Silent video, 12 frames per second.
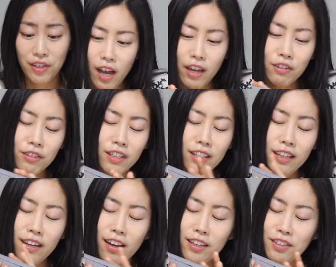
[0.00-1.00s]
I really
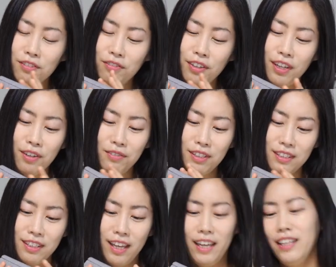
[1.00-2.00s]
like the feel of this
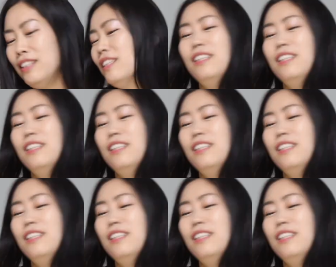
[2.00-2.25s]
case.